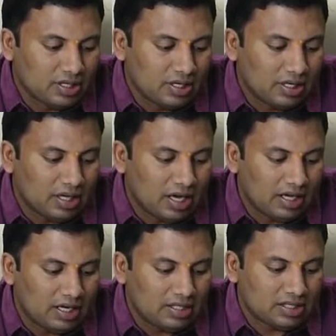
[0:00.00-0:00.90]
A
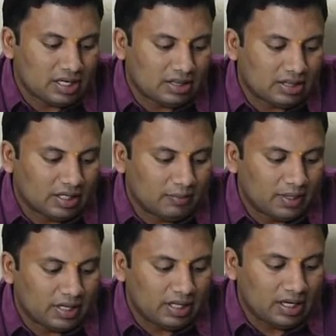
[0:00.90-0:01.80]
is nothing but
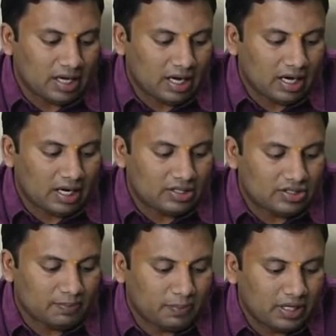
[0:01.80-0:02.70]
the hundreds
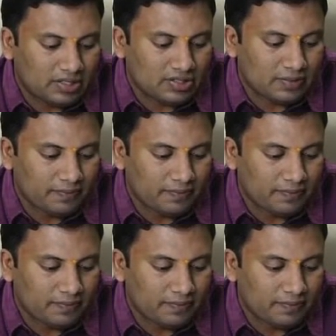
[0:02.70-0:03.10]
place.